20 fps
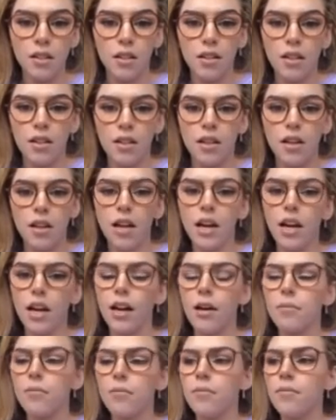Yeah.
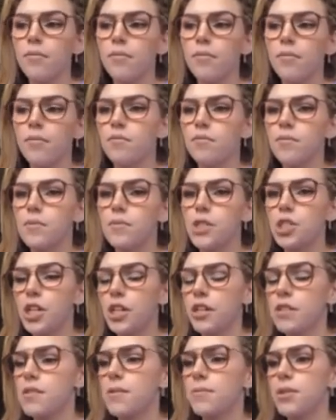Share
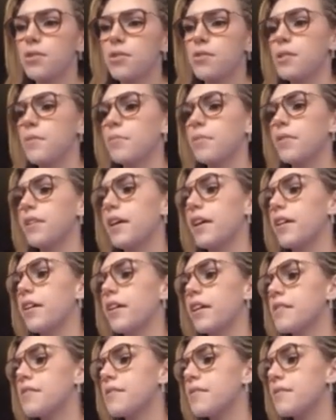some of those
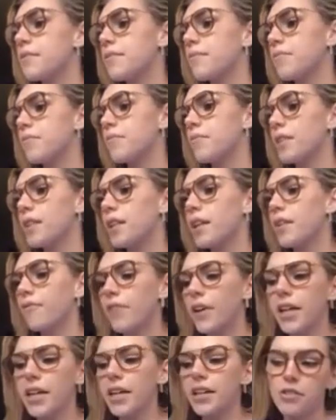similarities,
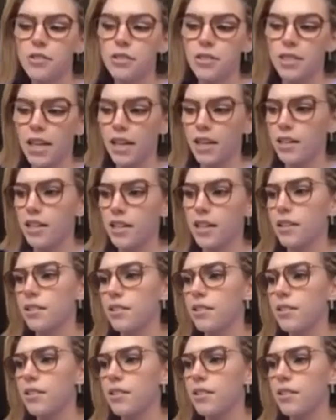very understanding,
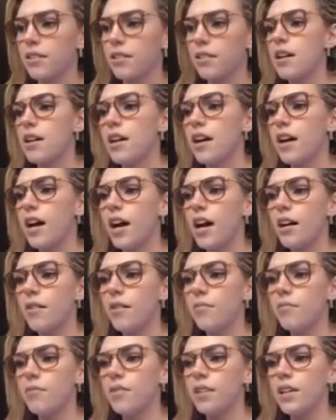
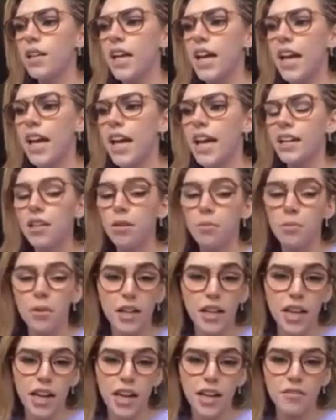and
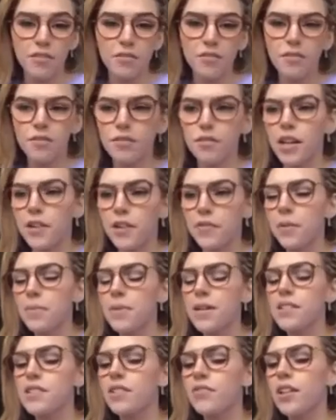communicative. I find
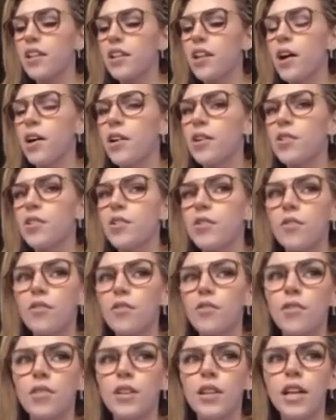myself a lot
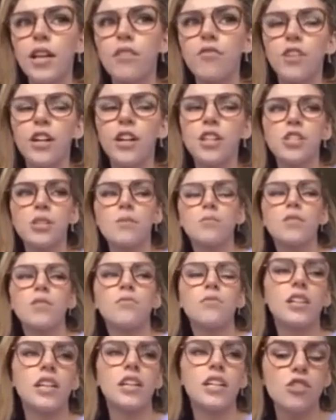in friendships and
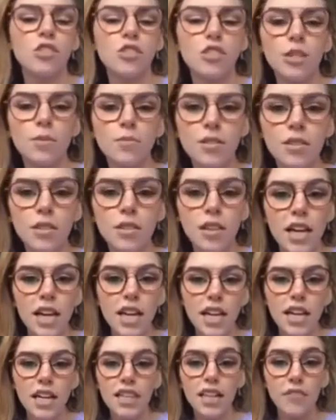relationships
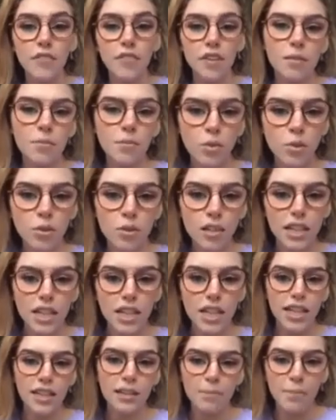giving more than
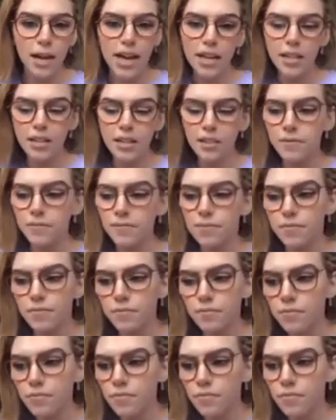getting back. Yeah.